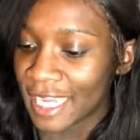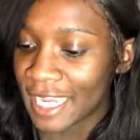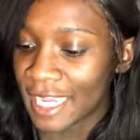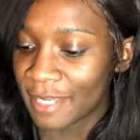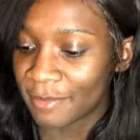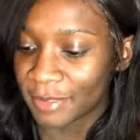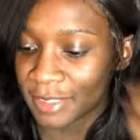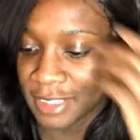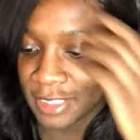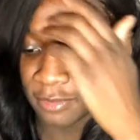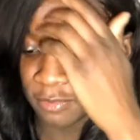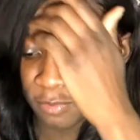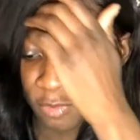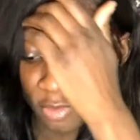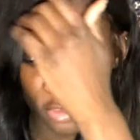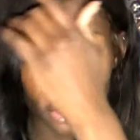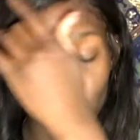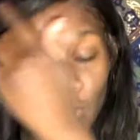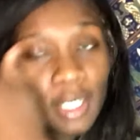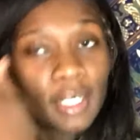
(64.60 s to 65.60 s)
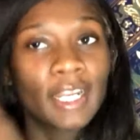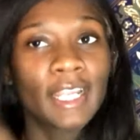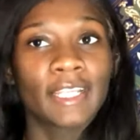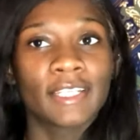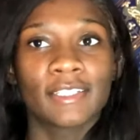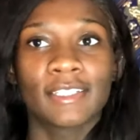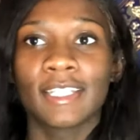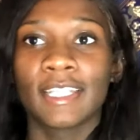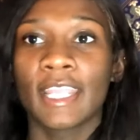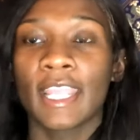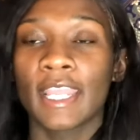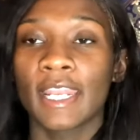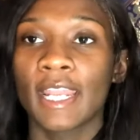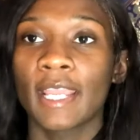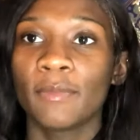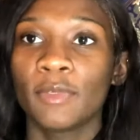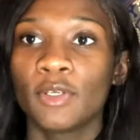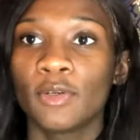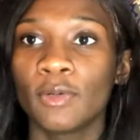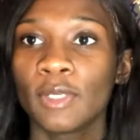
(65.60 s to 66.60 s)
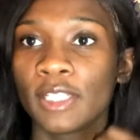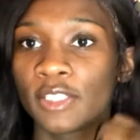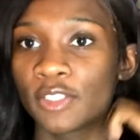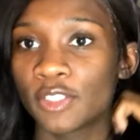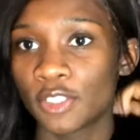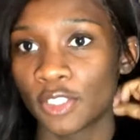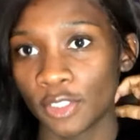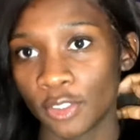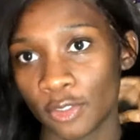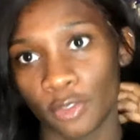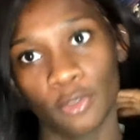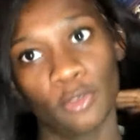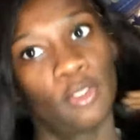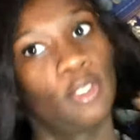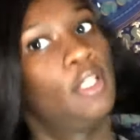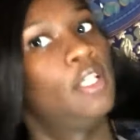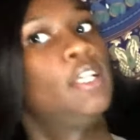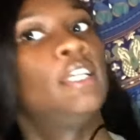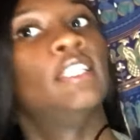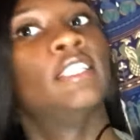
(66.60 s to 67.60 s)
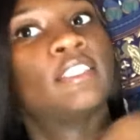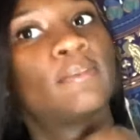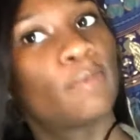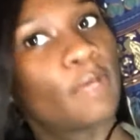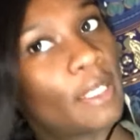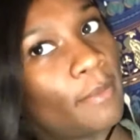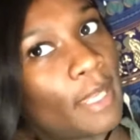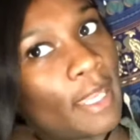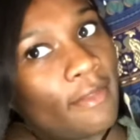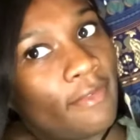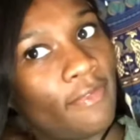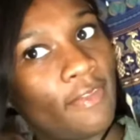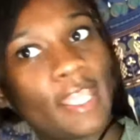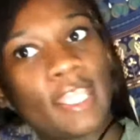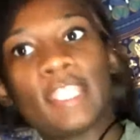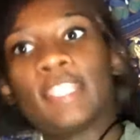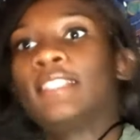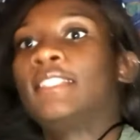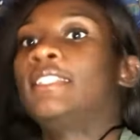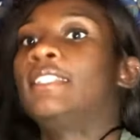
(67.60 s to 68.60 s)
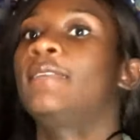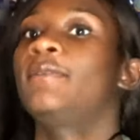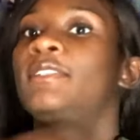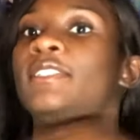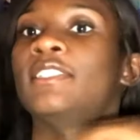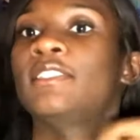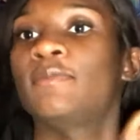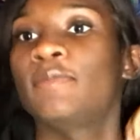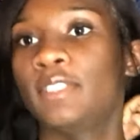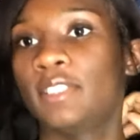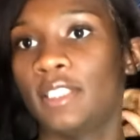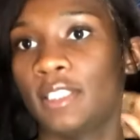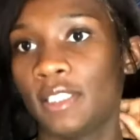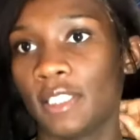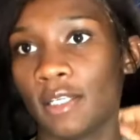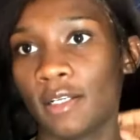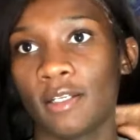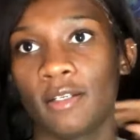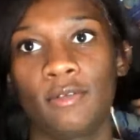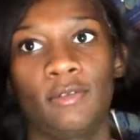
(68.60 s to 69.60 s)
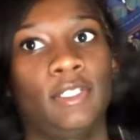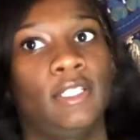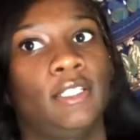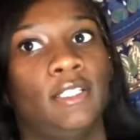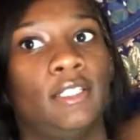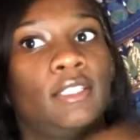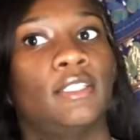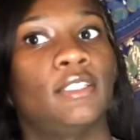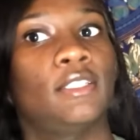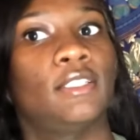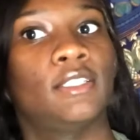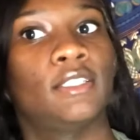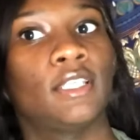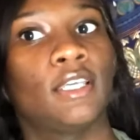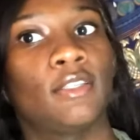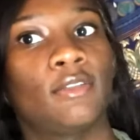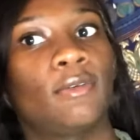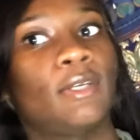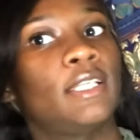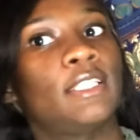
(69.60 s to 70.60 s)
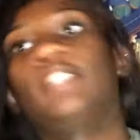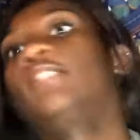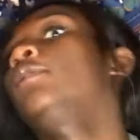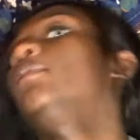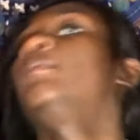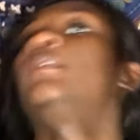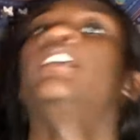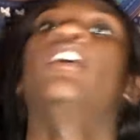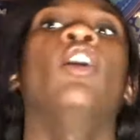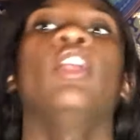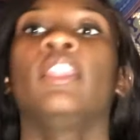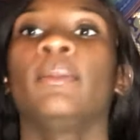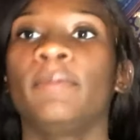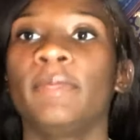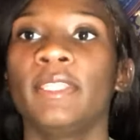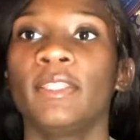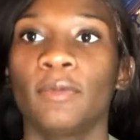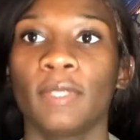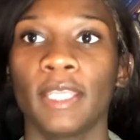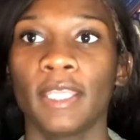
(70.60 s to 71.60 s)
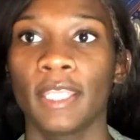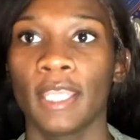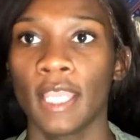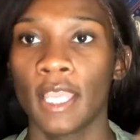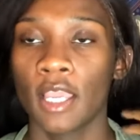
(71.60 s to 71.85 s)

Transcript: but this is Rosewater actually, and I'm going to spray my face. So let me just push this hair out of the way because otherwise it'll be all up in the way.